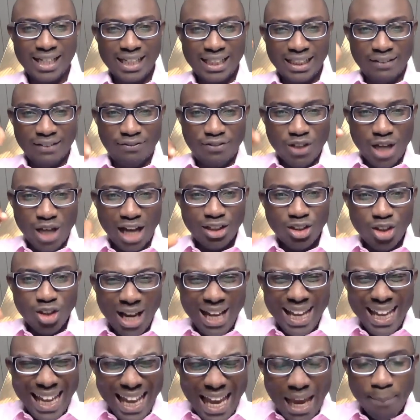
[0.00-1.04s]
if you are
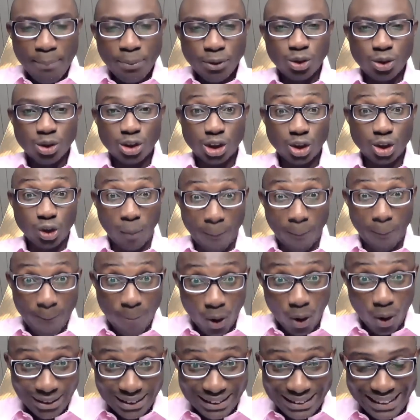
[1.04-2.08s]
not able to
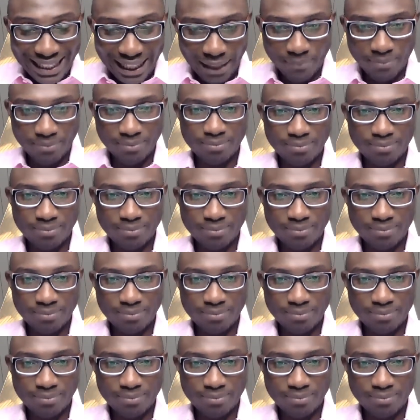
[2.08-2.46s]
support them,